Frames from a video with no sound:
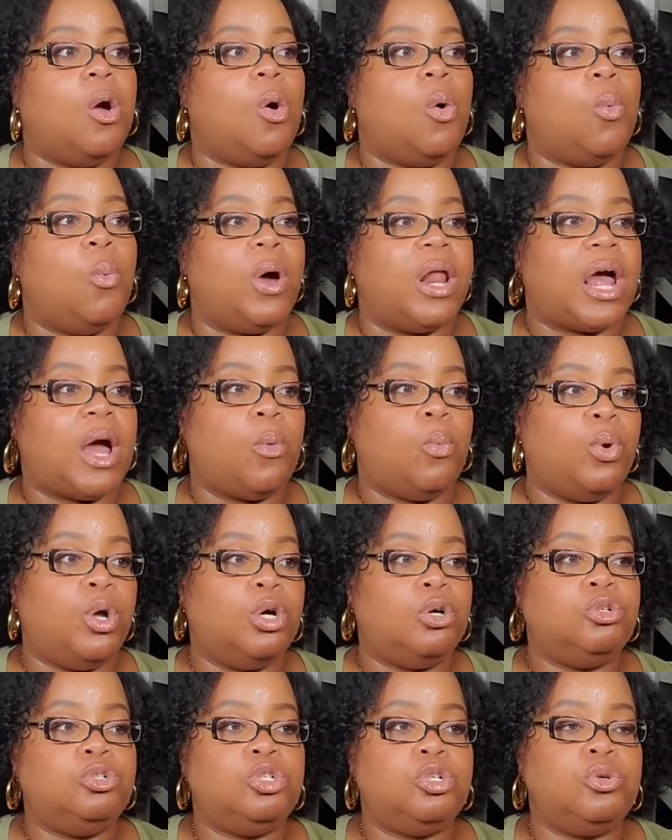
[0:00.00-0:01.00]
what I
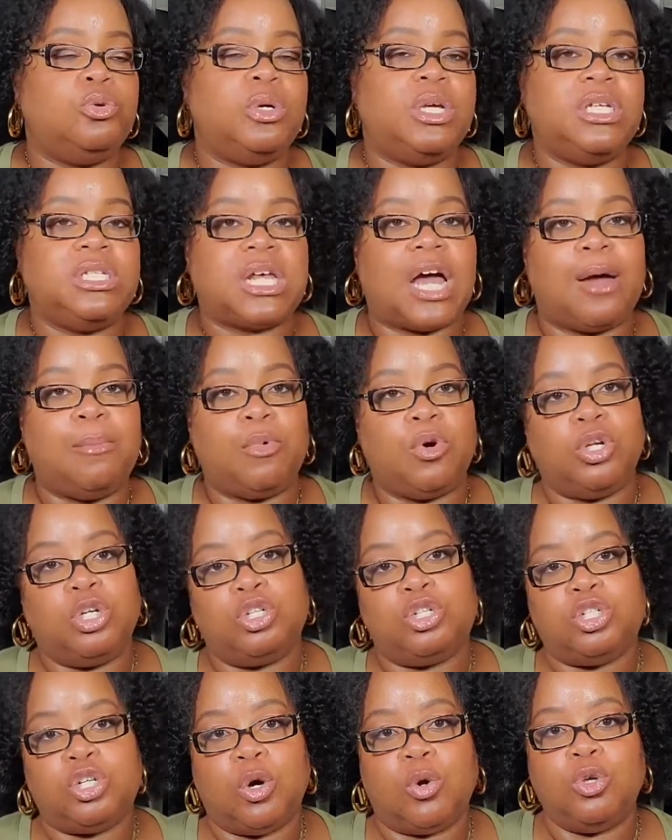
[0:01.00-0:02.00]
will do is I'm going to
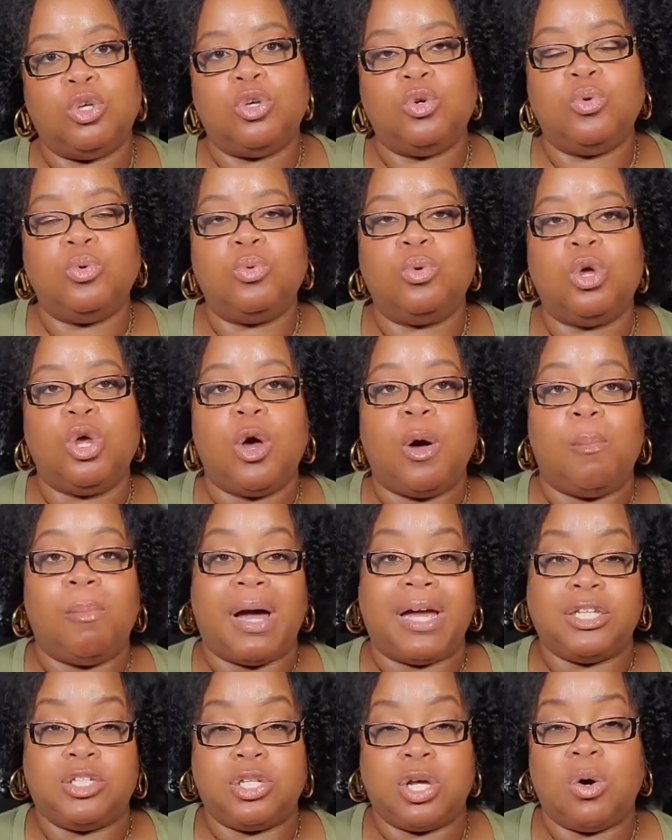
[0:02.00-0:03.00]
show you
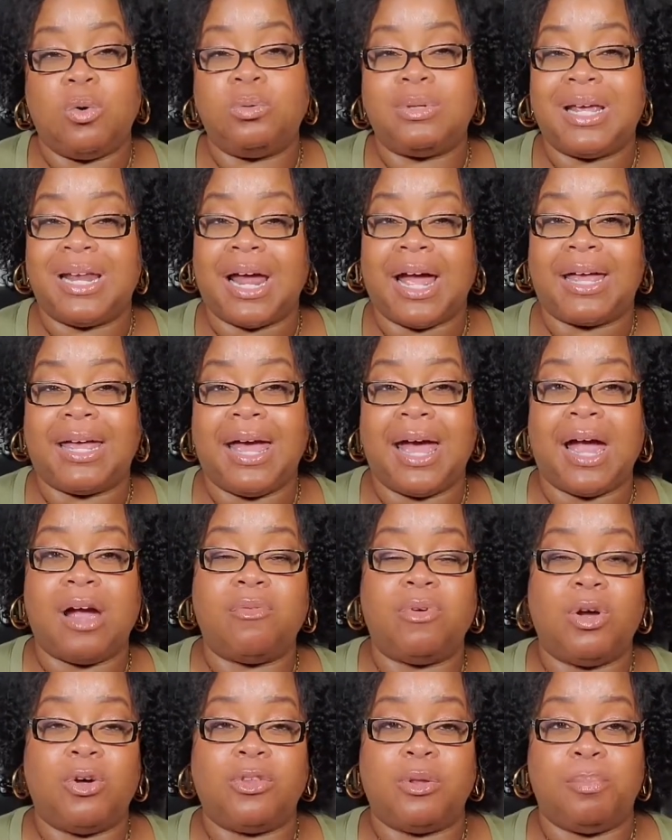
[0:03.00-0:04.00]
my tote that I
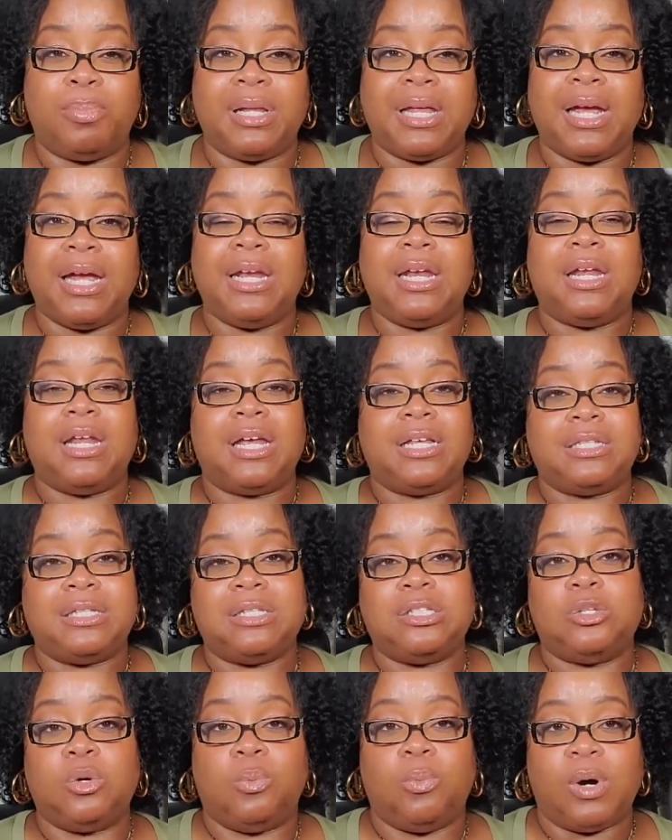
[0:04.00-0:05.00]
carry on the plane, and this
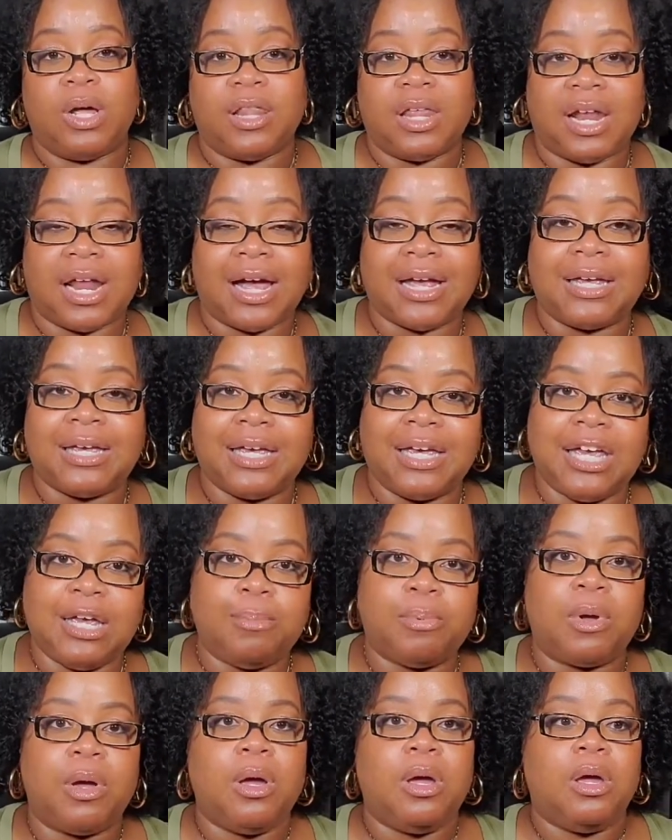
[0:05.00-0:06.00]
is the one that I
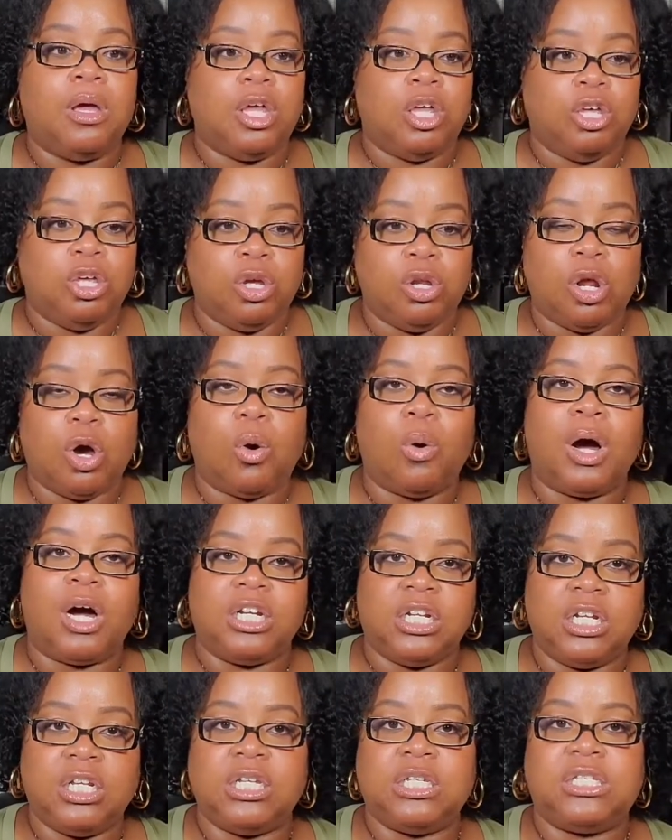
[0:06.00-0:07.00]
keep, you know,
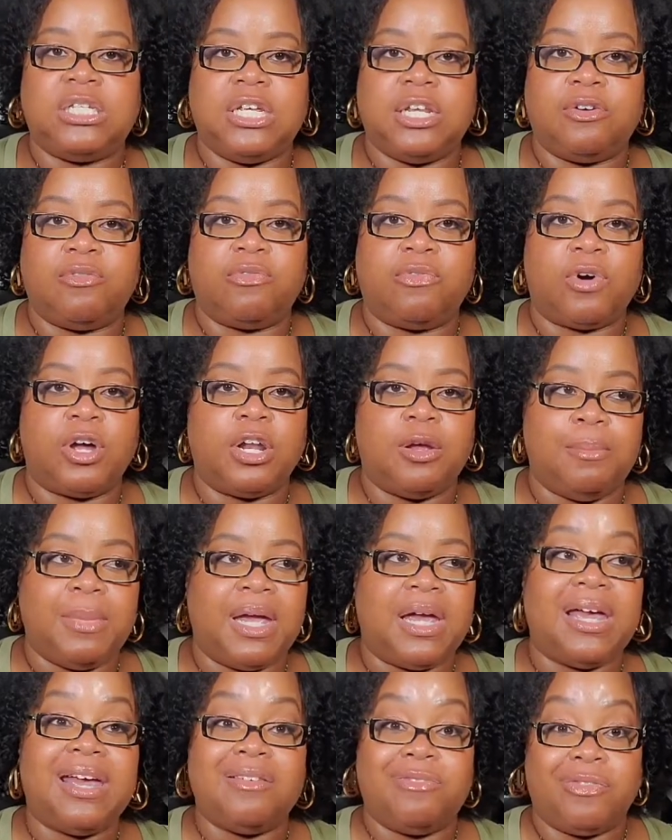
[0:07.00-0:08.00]
under the seat in front of
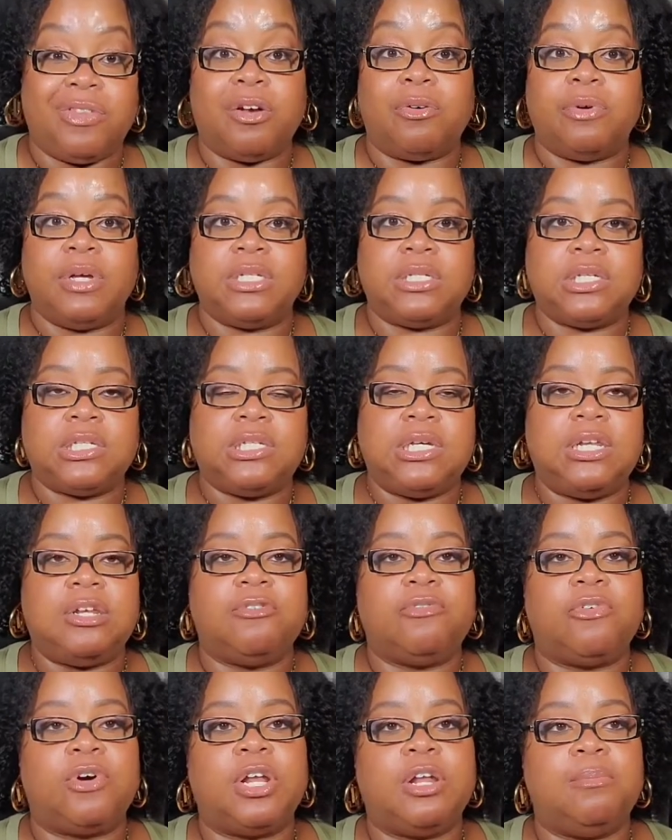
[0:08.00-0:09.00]
me, if there is a seat
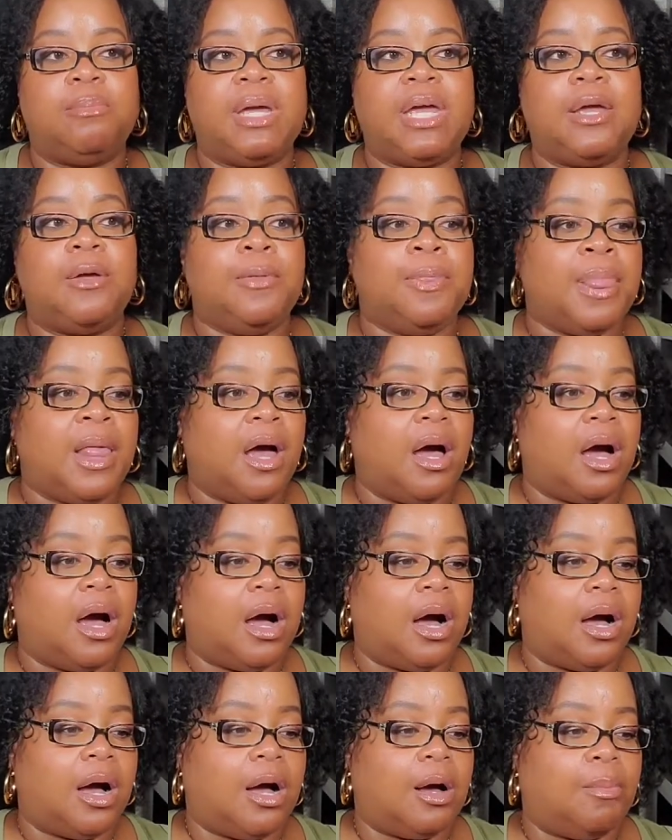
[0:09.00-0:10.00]
in front of me,
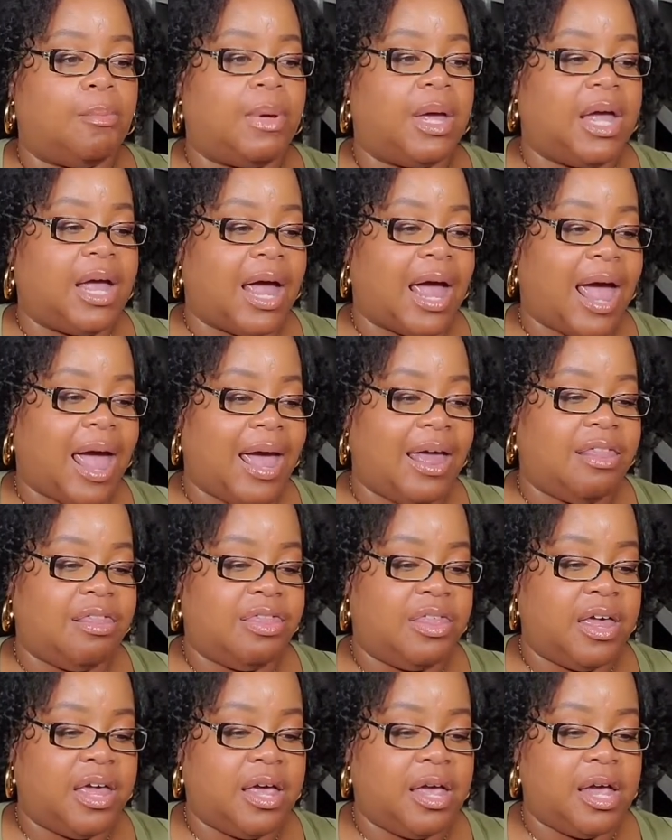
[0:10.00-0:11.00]

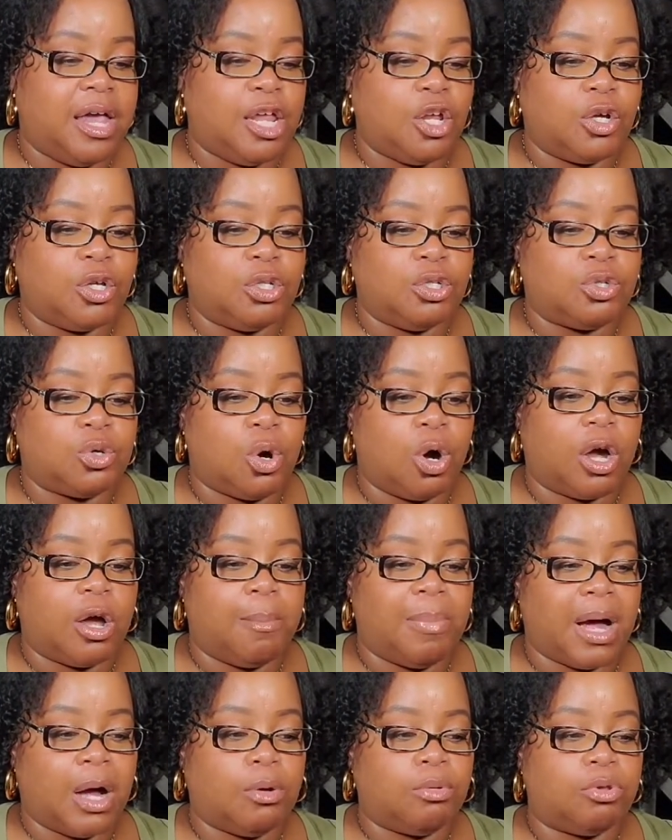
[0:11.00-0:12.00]
and then talk
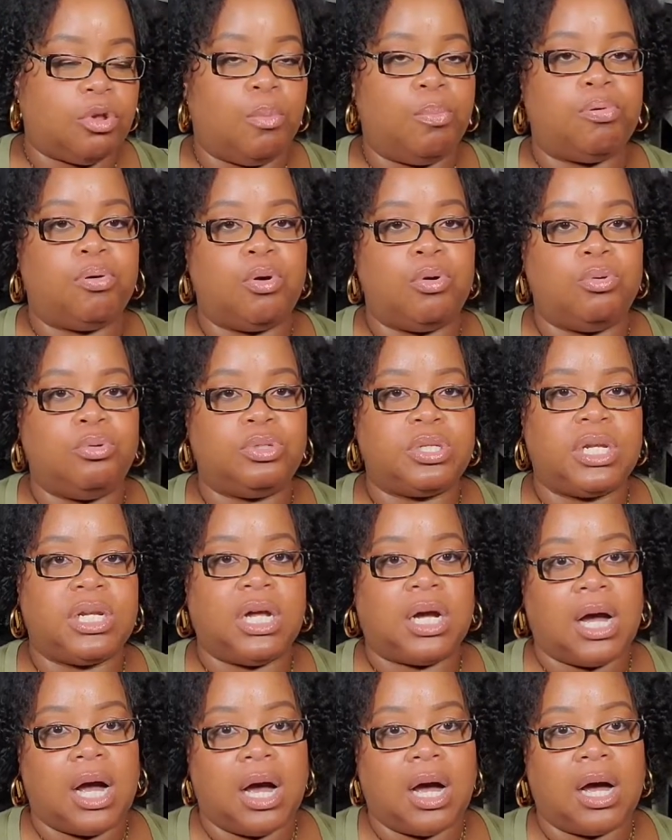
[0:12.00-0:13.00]
about the pros and
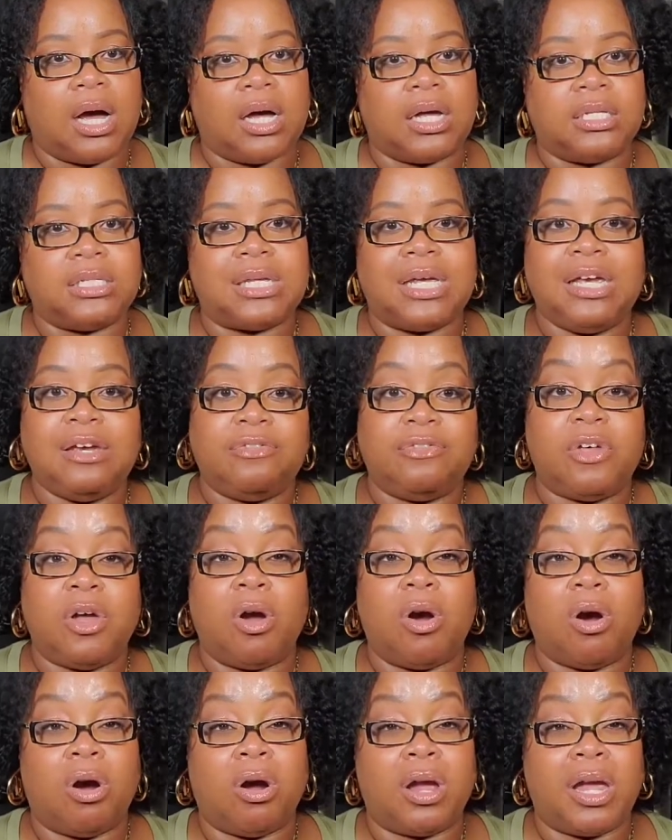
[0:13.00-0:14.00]
the cons, if
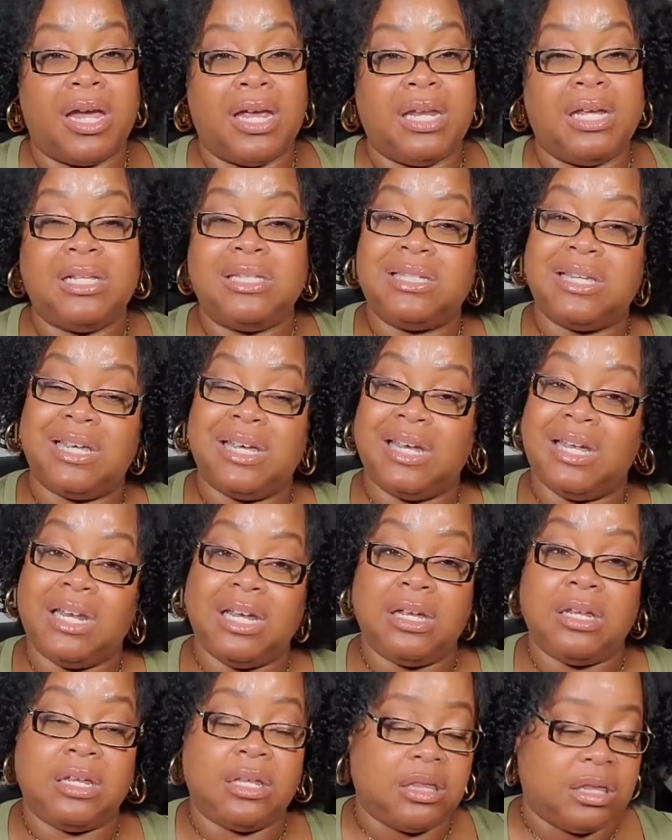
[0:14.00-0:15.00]
there are any, to
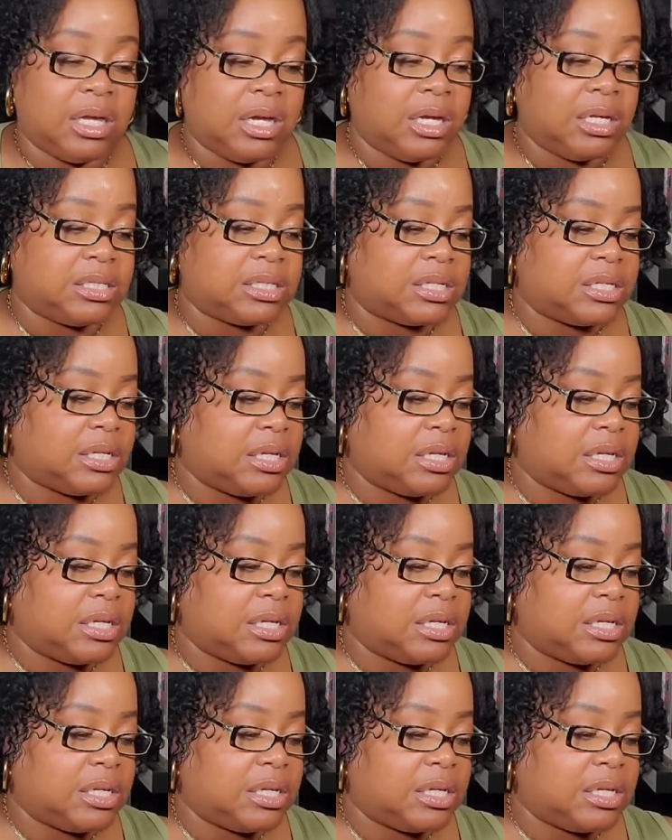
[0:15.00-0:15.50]
any of the things